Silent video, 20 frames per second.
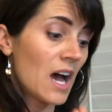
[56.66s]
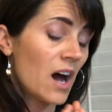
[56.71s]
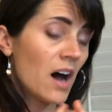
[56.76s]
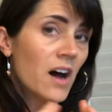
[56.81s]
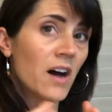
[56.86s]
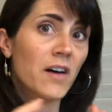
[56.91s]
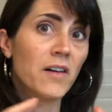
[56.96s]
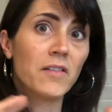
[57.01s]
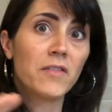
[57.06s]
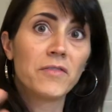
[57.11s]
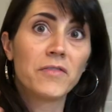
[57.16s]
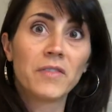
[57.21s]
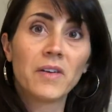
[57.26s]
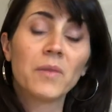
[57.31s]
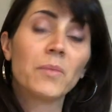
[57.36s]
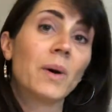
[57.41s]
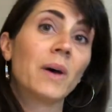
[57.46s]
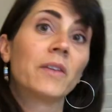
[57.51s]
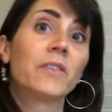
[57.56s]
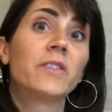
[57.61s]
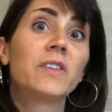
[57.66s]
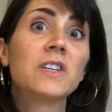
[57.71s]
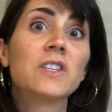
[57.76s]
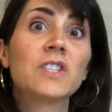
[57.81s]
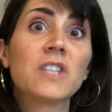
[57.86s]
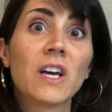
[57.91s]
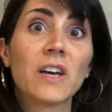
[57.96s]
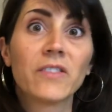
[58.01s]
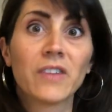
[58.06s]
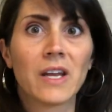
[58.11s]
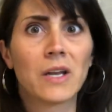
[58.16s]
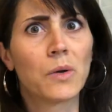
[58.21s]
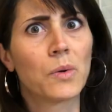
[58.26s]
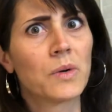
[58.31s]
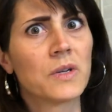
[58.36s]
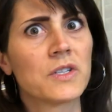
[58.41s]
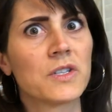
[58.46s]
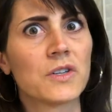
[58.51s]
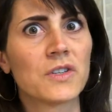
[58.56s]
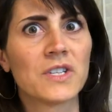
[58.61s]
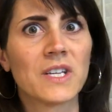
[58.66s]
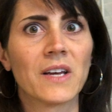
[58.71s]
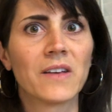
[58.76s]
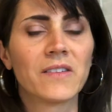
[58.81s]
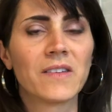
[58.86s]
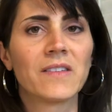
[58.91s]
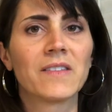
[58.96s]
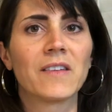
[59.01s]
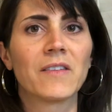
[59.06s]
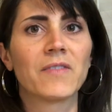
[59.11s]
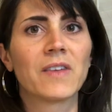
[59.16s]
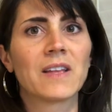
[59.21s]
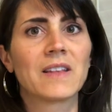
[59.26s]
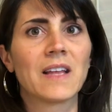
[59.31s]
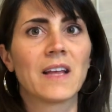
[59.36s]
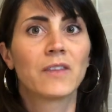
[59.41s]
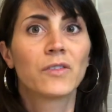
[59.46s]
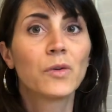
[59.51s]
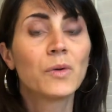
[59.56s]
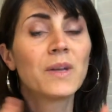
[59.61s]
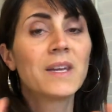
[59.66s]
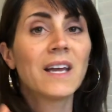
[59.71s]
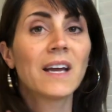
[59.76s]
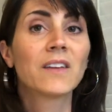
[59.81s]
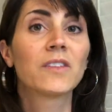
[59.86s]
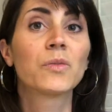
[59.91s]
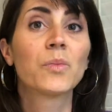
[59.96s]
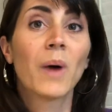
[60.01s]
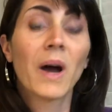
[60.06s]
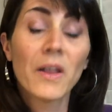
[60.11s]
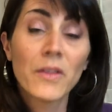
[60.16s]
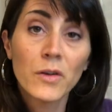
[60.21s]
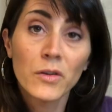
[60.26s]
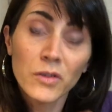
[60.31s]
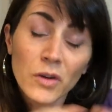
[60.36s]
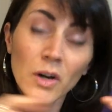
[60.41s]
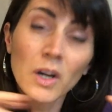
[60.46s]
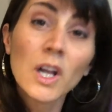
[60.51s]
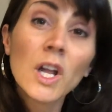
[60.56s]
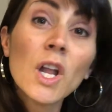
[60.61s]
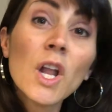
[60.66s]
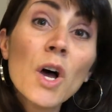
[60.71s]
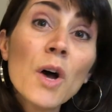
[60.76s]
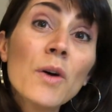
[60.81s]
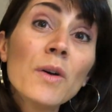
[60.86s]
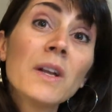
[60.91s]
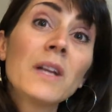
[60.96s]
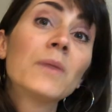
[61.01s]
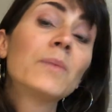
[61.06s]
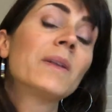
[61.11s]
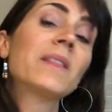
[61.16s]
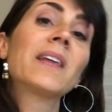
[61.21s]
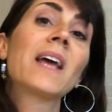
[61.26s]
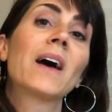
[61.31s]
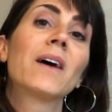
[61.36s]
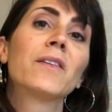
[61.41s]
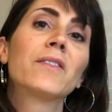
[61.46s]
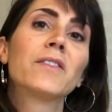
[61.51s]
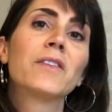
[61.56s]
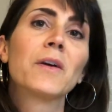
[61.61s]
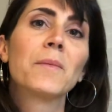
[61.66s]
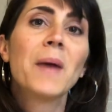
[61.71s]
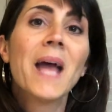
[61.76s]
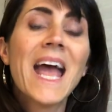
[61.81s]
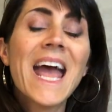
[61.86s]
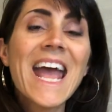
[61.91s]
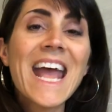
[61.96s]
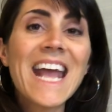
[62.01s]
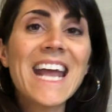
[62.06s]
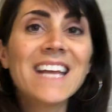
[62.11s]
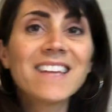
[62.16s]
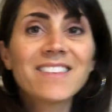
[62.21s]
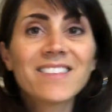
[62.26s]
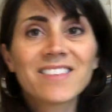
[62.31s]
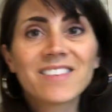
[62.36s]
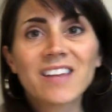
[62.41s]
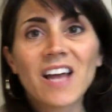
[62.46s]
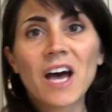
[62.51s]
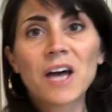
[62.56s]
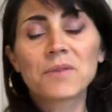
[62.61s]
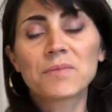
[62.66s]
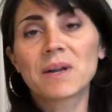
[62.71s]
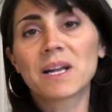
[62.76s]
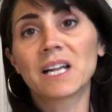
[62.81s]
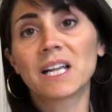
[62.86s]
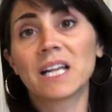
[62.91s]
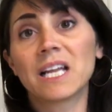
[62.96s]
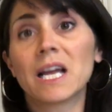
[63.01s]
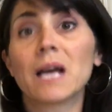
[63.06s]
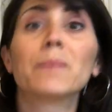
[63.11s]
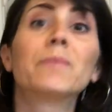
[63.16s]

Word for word: of, well, seashells and oyster shells and stuff like that. So, yes, while those are loaded with calcium, it's not readily